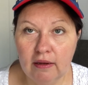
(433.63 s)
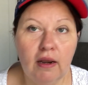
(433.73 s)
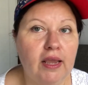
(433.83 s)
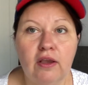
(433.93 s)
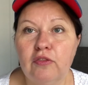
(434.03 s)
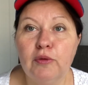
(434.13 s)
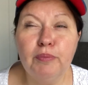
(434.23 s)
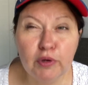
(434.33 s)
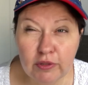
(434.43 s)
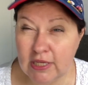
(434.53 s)
like the
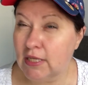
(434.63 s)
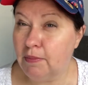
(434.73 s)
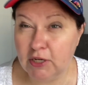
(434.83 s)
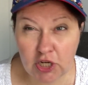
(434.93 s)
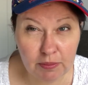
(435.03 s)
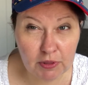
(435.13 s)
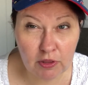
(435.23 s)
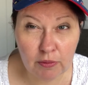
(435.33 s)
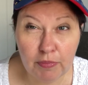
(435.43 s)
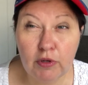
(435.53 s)
Boots, it's a bit cheaper
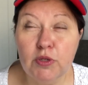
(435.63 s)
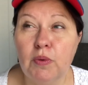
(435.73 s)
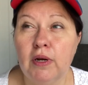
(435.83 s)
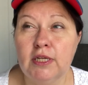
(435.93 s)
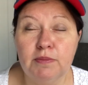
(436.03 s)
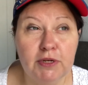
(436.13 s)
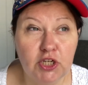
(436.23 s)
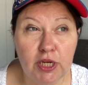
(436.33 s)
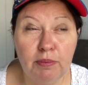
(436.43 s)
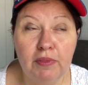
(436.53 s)
than the Boots one, it's a bit
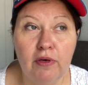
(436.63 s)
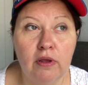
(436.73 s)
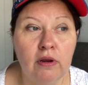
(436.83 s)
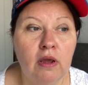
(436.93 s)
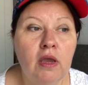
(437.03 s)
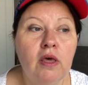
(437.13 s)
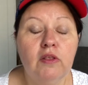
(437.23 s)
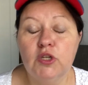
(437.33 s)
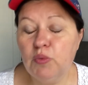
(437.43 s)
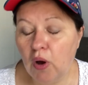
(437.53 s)
cheaper than
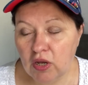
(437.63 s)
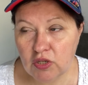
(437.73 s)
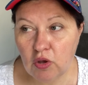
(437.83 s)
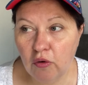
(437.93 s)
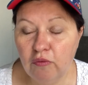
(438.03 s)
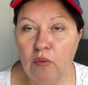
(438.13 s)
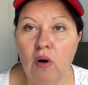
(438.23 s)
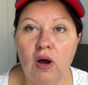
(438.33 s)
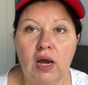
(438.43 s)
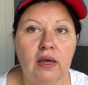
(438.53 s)
the Schwarzkopf
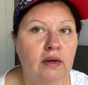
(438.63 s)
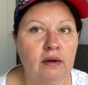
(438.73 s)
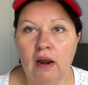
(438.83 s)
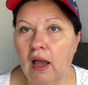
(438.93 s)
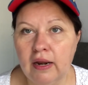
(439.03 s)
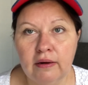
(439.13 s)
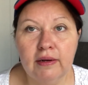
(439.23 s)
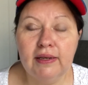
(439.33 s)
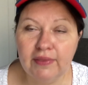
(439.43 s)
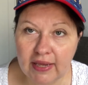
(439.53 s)
one and, and
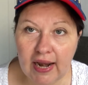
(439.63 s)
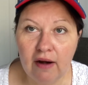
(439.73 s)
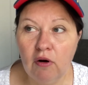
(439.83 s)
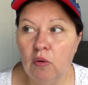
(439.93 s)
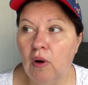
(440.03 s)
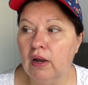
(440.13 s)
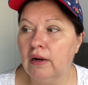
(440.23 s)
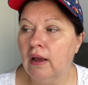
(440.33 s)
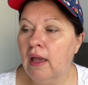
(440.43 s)
the Clairol one.